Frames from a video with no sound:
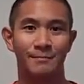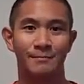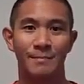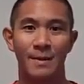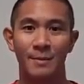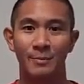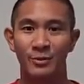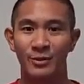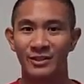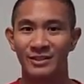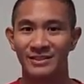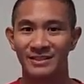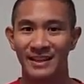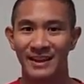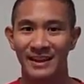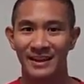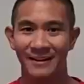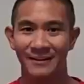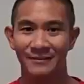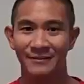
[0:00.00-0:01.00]
memory
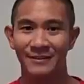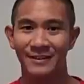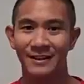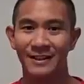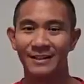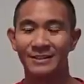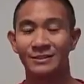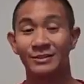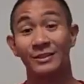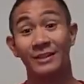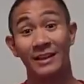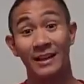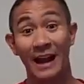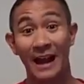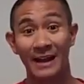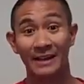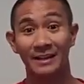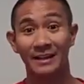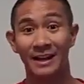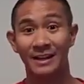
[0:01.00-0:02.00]
save so that
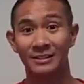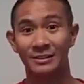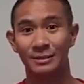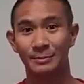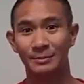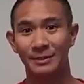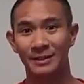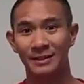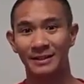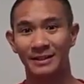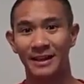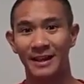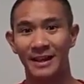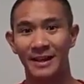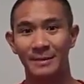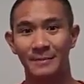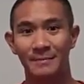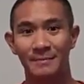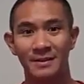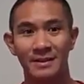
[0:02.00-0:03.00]
I could actually play the
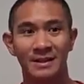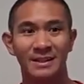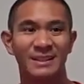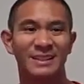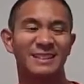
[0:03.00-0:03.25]
game